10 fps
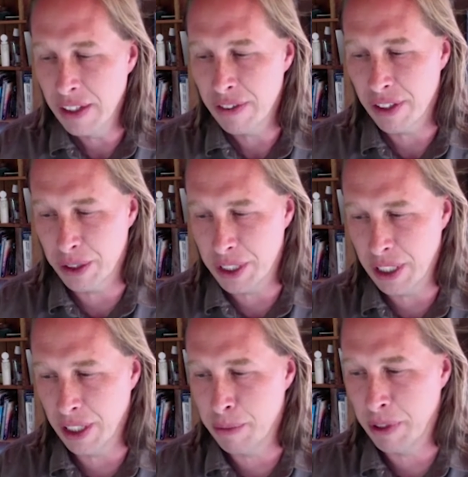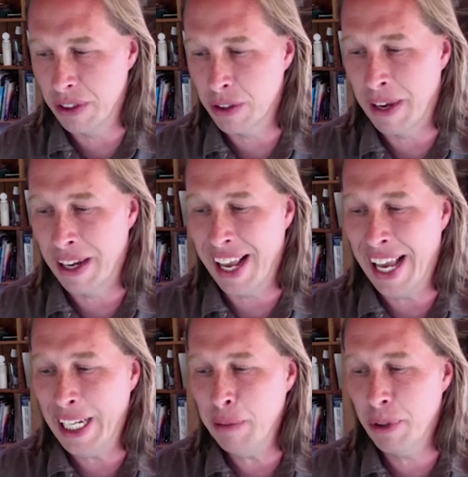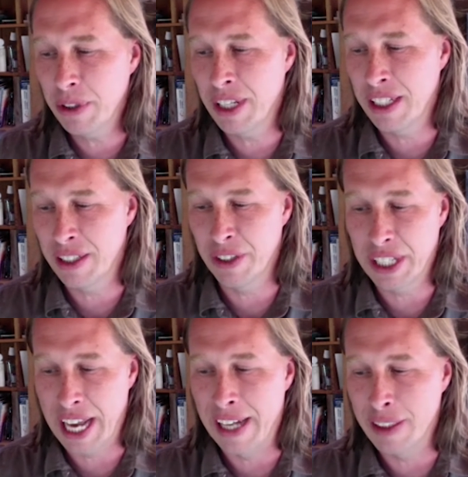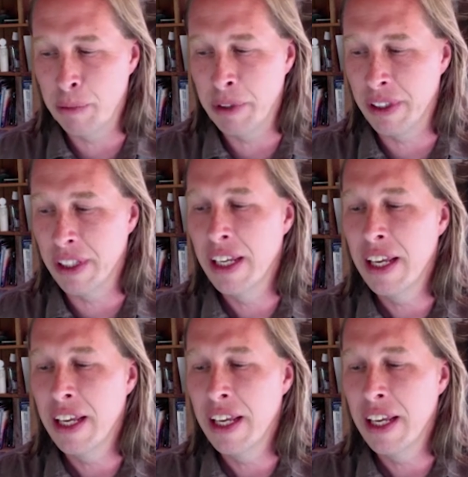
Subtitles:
for their utility bills, about 80% of your gas bill